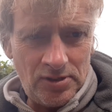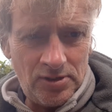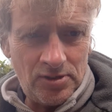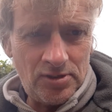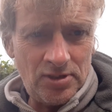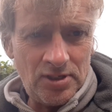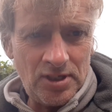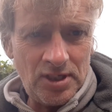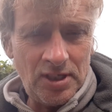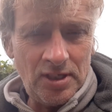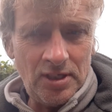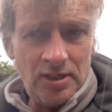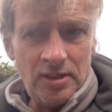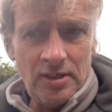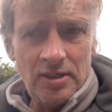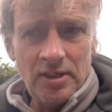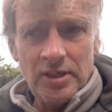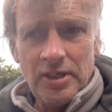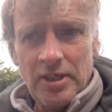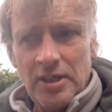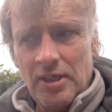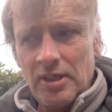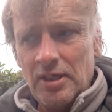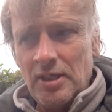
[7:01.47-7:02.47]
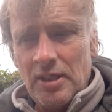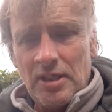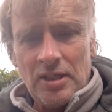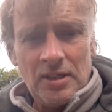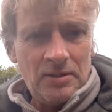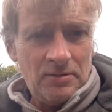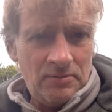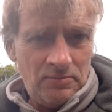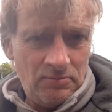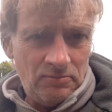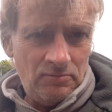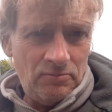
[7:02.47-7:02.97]
C,
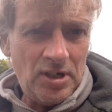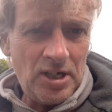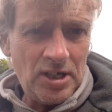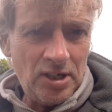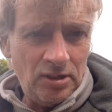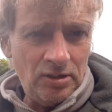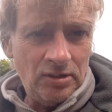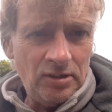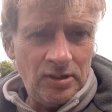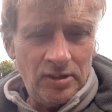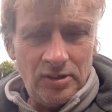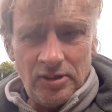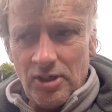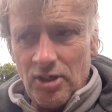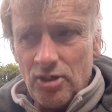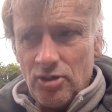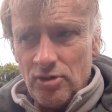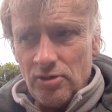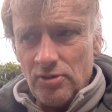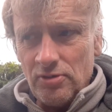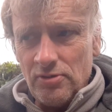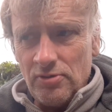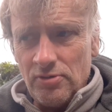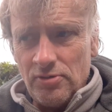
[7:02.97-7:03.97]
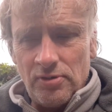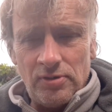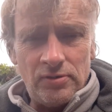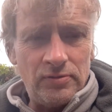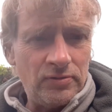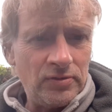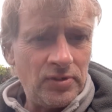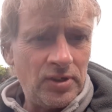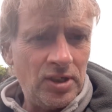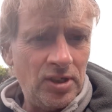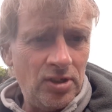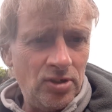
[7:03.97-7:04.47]
regular additions
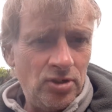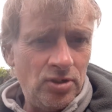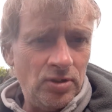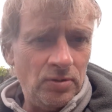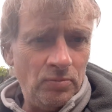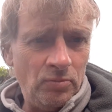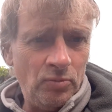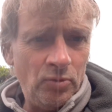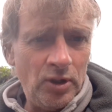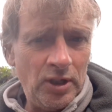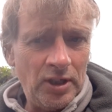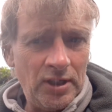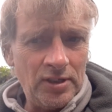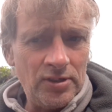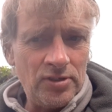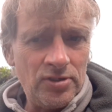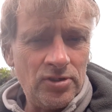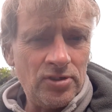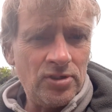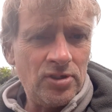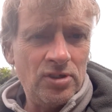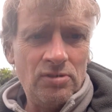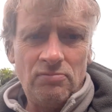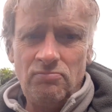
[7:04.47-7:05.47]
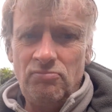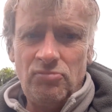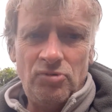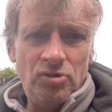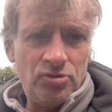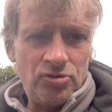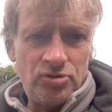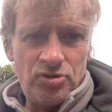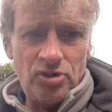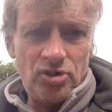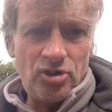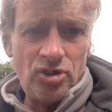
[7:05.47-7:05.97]
of kitchen waste
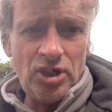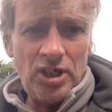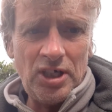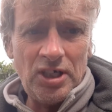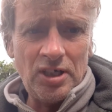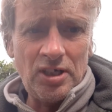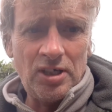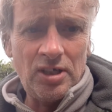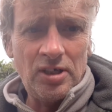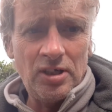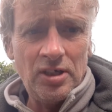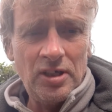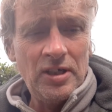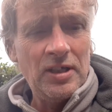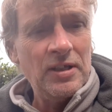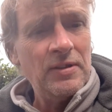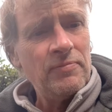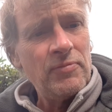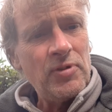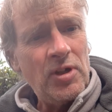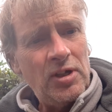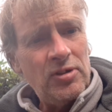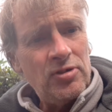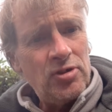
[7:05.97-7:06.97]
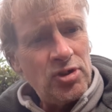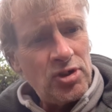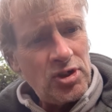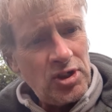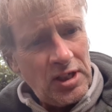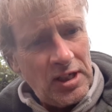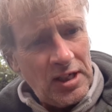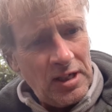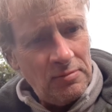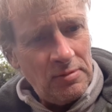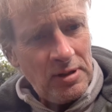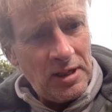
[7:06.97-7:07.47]
does the trick, and just
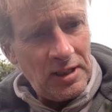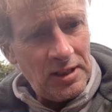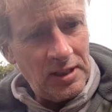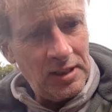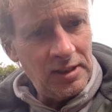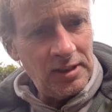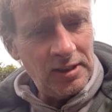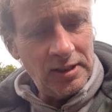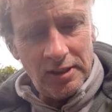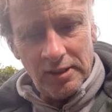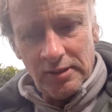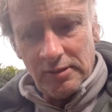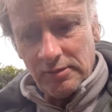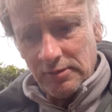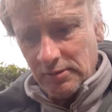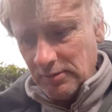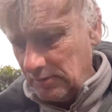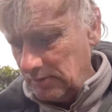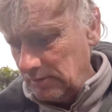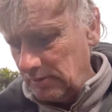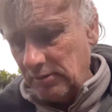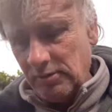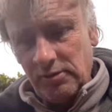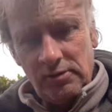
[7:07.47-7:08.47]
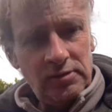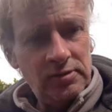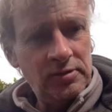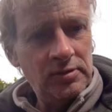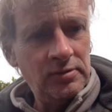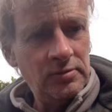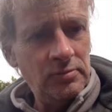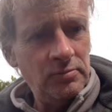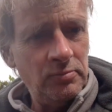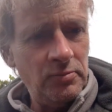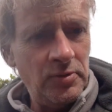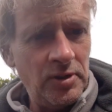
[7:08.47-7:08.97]
keep that heat in
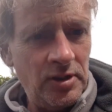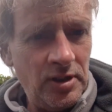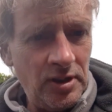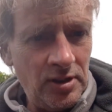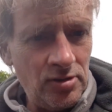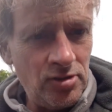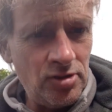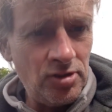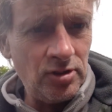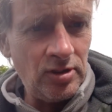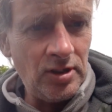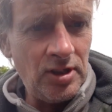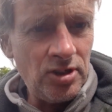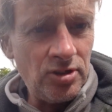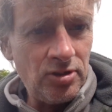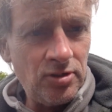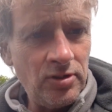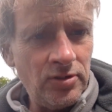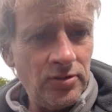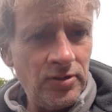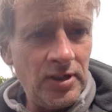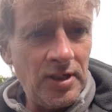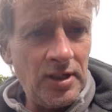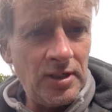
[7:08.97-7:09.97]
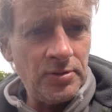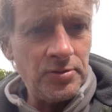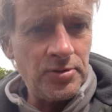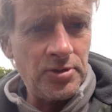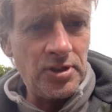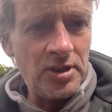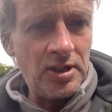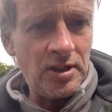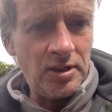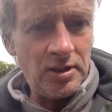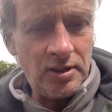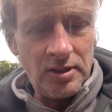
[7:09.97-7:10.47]
with the insulation on the
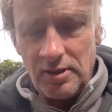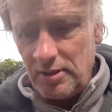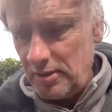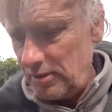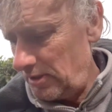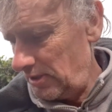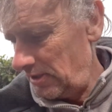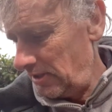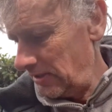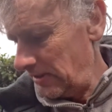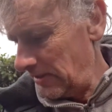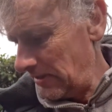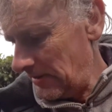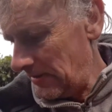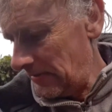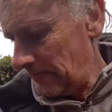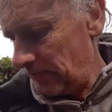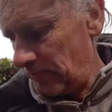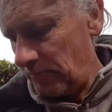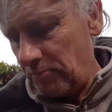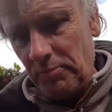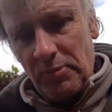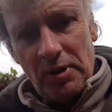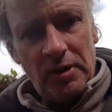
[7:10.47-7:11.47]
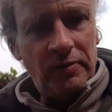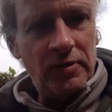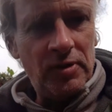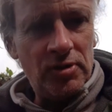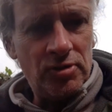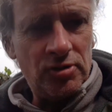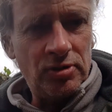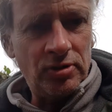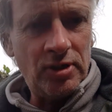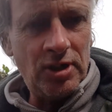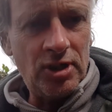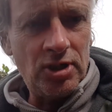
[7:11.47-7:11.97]
outside, bit of
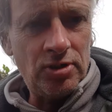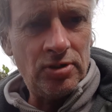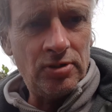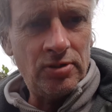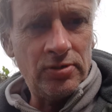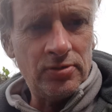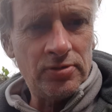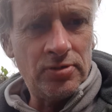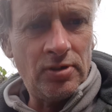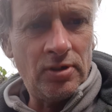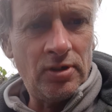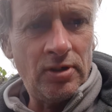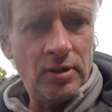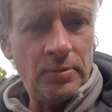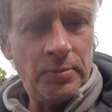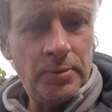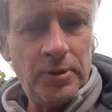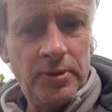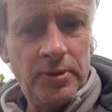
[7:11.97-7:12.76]
insulation on top,